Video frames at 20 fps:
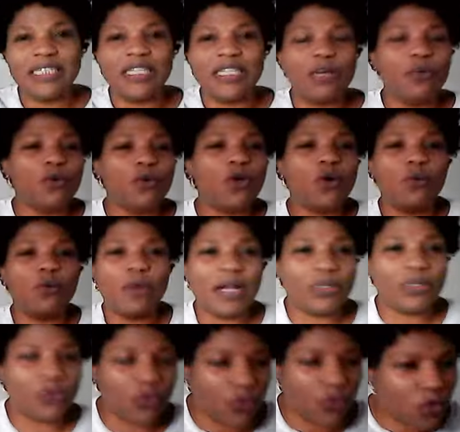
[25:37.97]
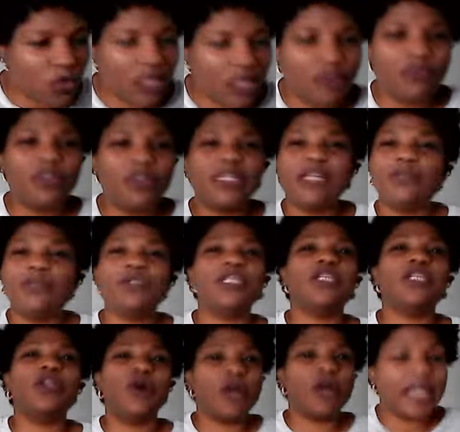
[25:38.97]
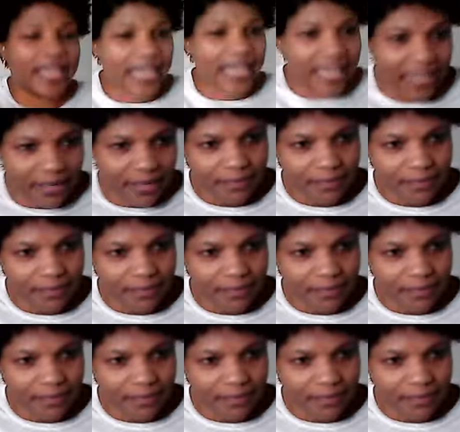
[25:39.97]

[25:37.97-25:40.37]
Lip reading: They will not want to know, even they know they don't care.